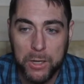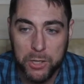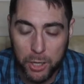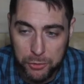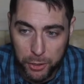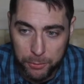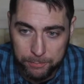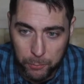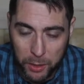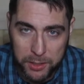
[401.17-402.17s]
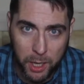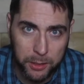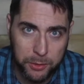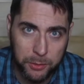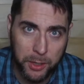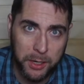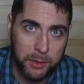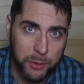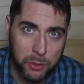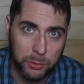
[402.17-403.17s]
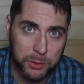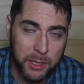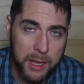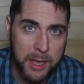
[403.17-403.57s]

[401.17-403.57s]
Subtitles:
talk show where I talk to individuals